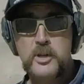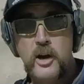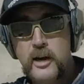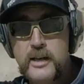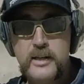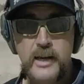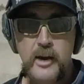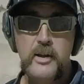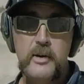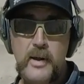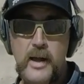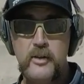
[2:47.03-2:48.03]
target carry it
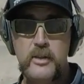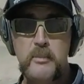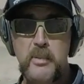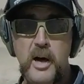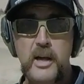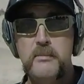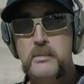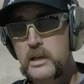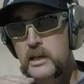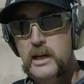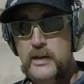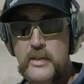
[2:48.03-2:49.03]
around on the bottom,
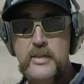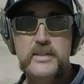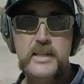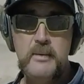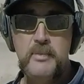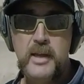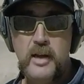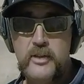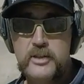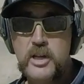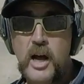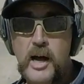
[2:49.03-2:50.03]
and then the same thing on the
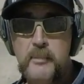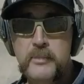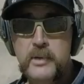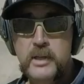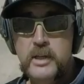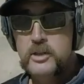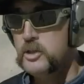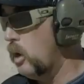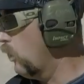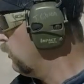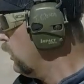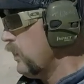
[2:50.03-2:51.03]
top.
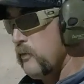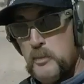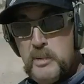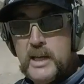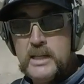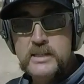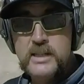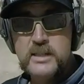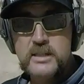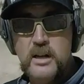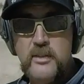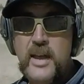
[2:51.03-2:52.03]
So if you be
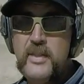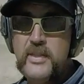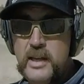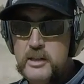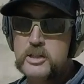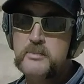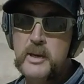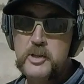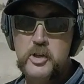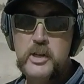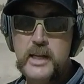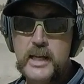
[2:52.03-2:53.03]
consistent on that thing, just make
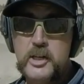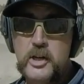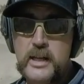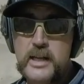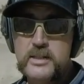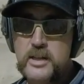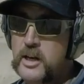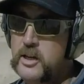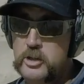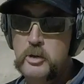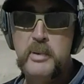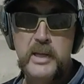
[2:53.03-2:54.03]
sure you get good hits on it and
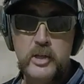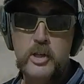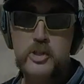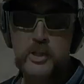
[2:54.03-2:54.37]
you'll be in good